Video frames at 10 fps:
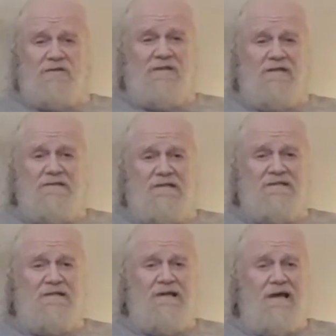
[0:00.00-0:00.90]
and he's this
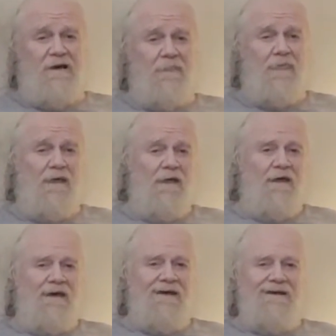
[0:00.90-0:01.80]
and that.
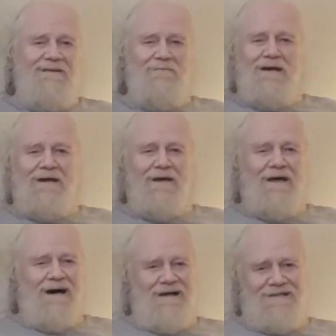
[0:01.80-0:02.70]
And I'm like, I